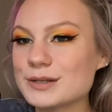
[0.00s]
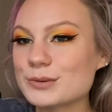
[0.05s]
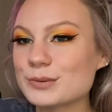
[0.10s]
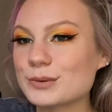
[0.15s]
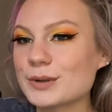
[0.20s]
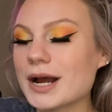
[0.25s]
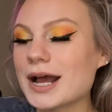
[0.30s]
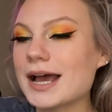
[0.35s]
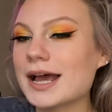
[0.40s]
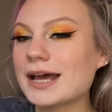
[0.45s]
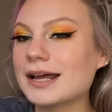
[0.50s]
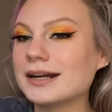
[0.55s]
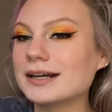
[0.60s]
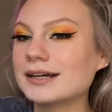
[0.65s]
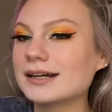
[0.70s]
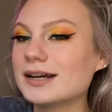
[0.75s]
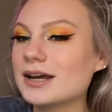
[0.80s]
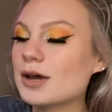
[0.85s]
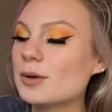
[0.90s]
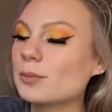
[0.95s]
red,
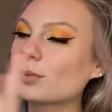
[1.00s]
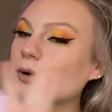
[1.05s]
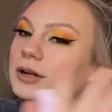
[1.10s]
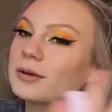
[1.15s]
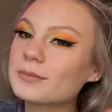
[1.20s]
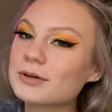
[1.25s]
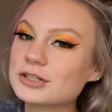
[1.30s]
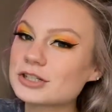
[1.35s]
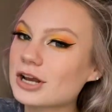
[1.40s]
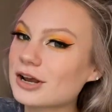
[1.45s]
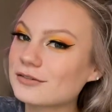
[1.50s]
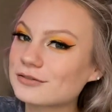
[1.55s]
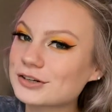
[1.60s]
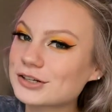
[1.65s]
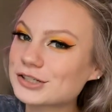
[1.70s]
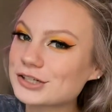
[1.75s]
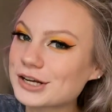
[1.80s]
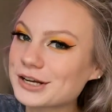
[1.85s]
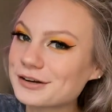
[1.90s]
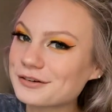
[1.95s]
pretty much every
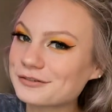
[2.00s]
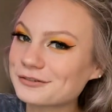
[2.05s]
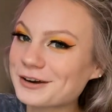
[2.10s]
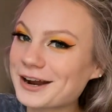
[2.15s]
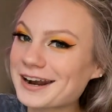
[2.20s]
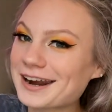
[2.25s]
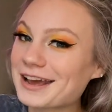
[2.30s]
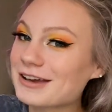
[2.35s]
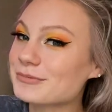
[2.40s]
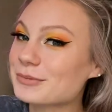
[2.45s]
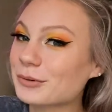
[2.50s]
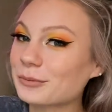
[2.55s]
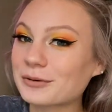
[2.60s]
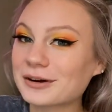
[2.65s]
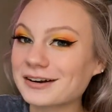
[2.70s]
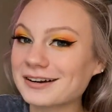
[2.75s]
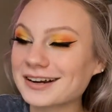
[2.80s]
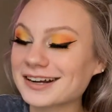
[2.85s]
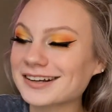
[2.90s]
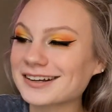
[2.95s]
shade of red I've been
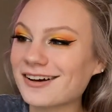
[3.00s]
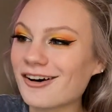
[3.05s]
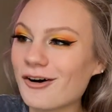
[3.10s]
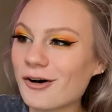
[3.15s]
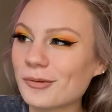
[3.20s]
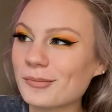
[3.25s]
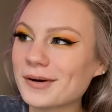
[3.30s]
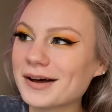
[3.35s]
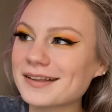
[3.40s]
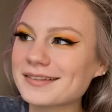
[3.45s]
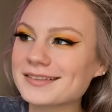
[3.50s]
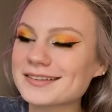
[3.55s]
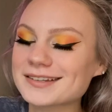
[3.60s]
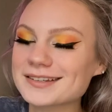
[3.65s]
wearing all month.